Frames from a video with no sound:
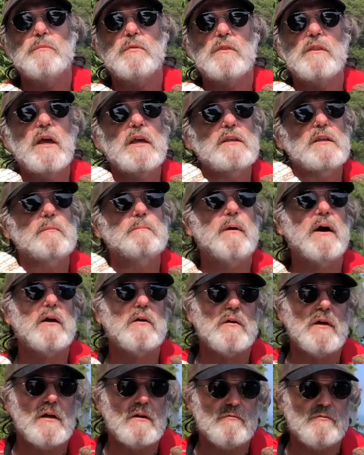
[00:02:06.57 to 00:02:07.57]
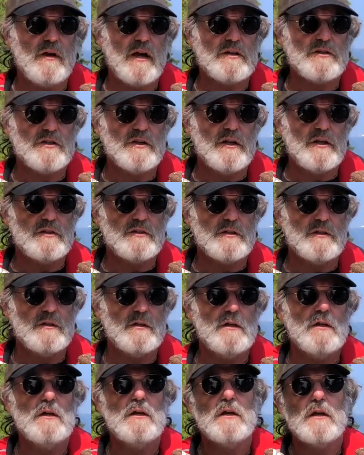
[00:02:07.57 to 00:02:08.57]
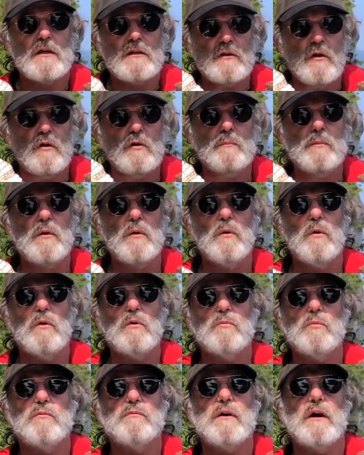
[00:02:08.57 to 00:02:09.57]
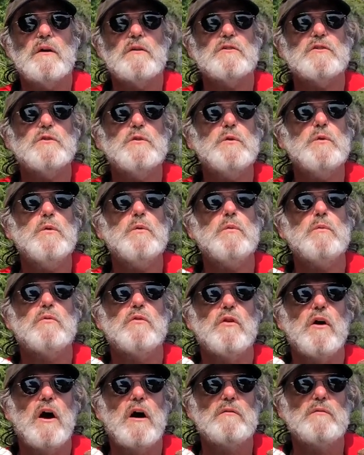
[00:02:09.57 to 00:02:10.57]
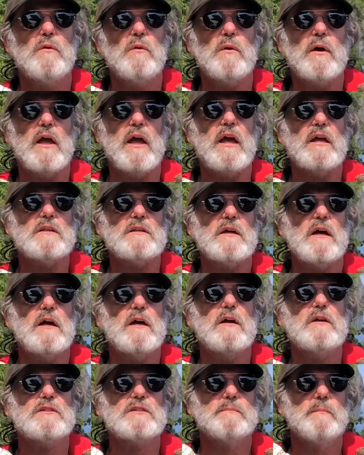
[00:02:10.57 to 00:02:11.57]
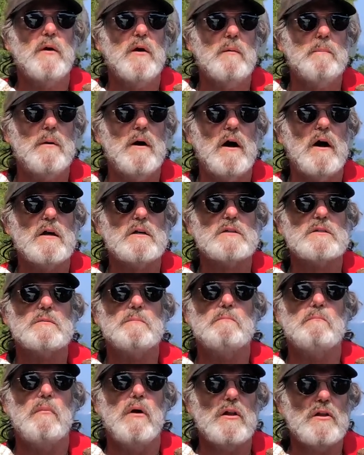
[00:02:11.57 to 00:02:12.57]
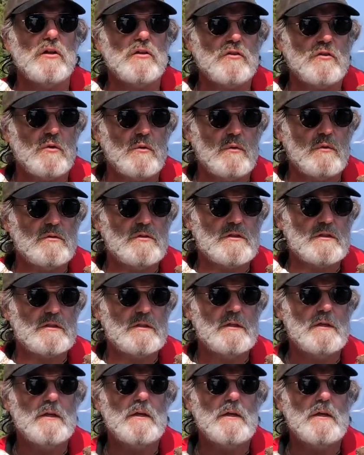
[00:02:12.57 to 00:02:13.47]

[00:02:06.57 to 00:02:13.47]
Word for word: they did bioguided fractionation, and lo and behold, we found two novel anti-smallpox molecules.